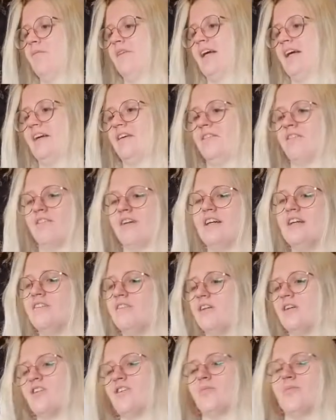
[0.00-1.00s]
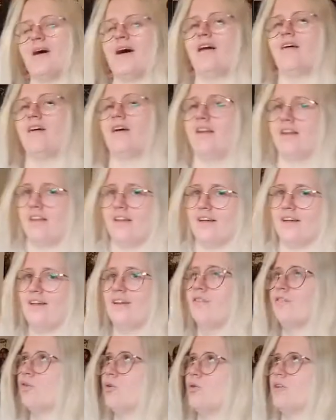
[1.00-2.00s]
Like, free of her spell and thinking
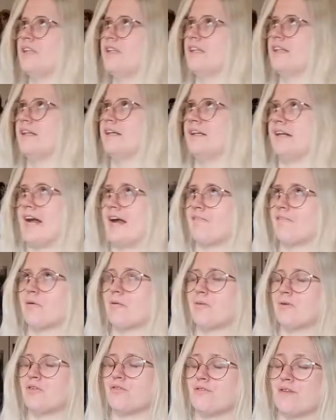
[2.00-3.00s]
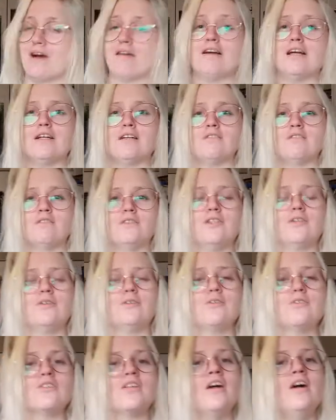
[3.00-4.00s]
of Cordelia, and everyone's very
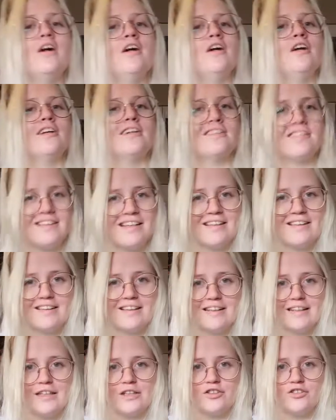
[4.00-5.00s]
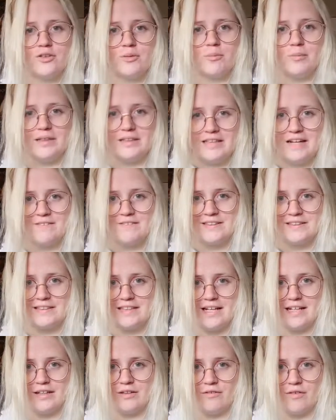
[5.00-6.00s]
confused because they think he should be
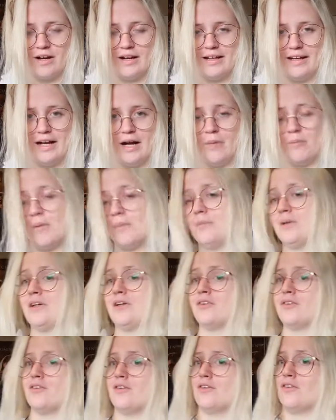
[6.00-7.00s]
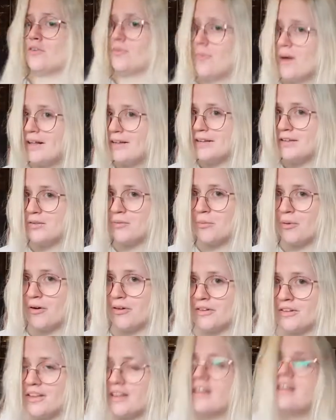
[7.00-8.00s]
devastated right now. But because the spell is
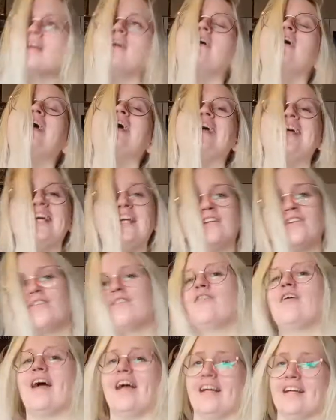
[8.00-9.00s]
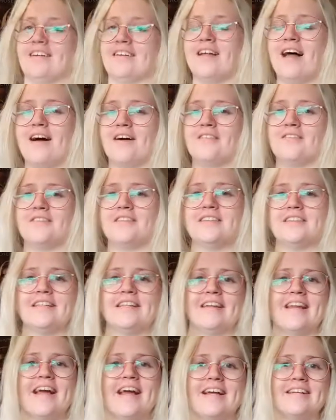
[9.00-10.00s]
broken, his fake love isn't
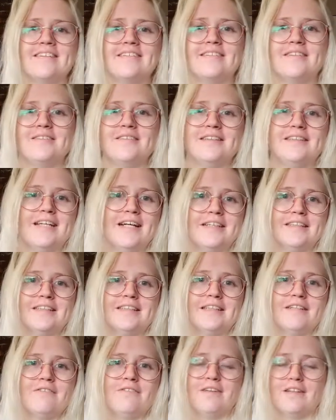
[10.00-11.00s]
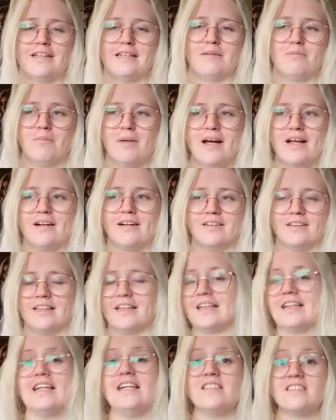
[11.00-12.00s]
there. So he's actually feeling better.
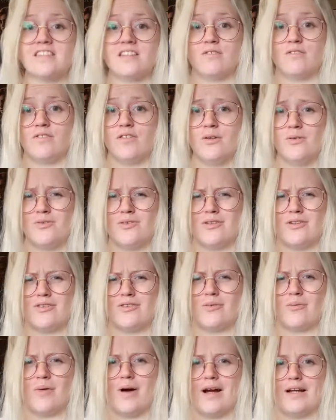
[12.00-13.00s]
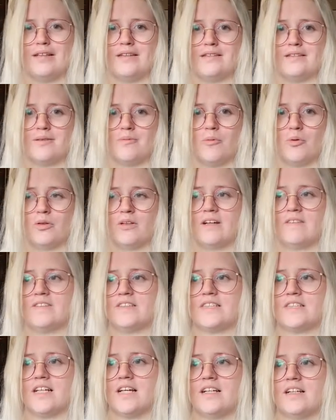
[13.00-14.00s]
Like, he's confused as to why he isn't more
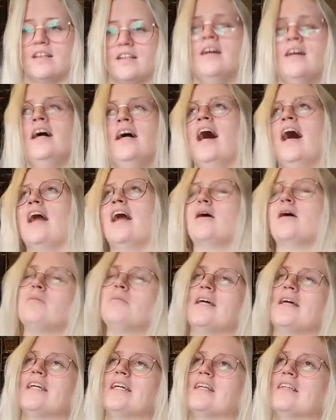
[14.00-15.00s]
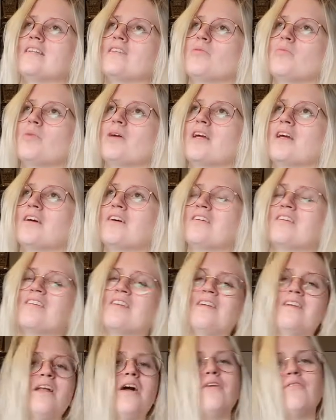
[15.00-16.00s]
devastated. And I'm like, it's because
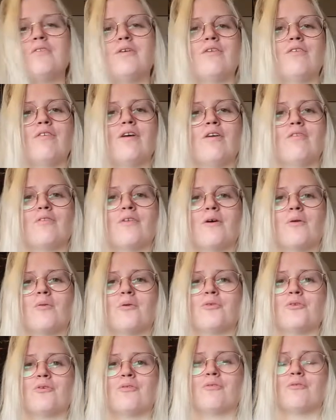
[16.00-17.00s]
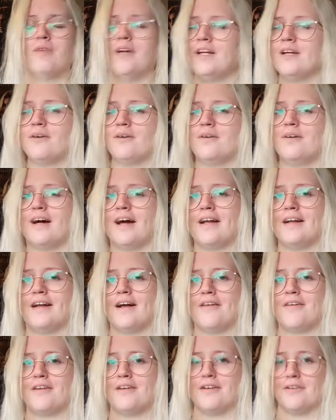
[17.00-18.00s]
the love you felt for her wasn't real, and
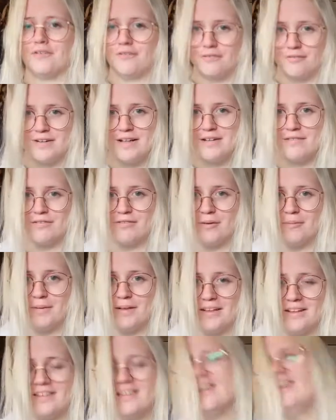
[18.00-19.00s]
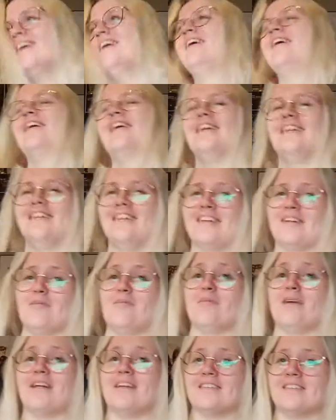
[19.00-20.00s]
now that you're free from it, you can
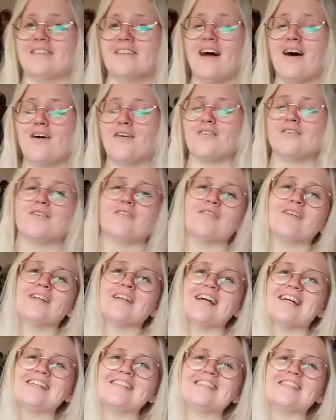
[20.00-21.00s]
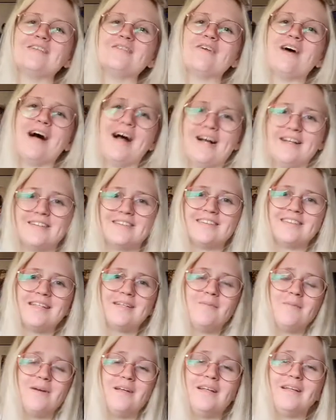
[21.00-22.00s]
be yourself and realize you've actually
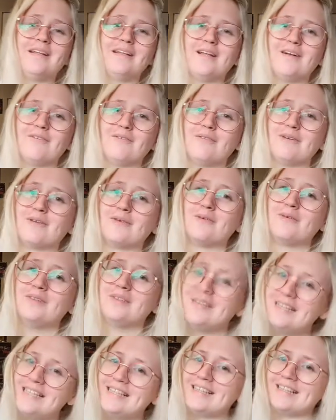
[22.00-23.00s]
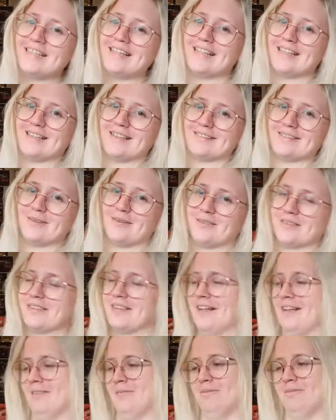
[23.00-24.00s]
been in love with Cordelia this whole
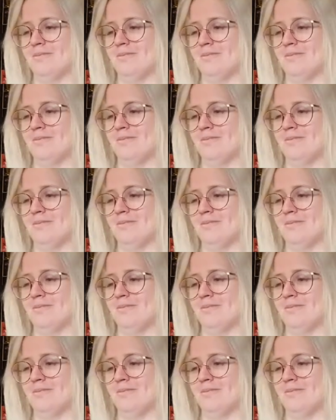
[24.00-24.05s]
time.